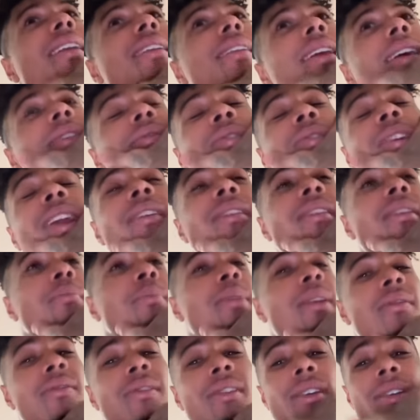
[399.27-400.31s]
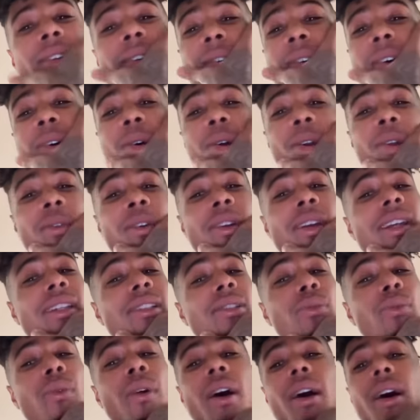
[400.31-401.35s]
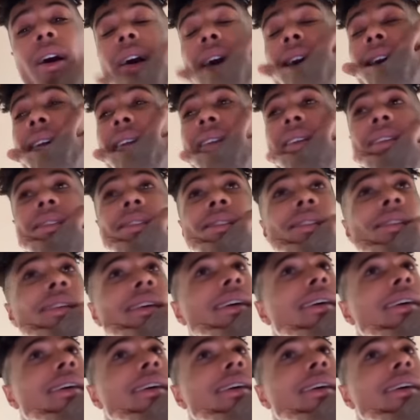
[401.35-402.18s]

never let the beef get cold on. That's why I eat.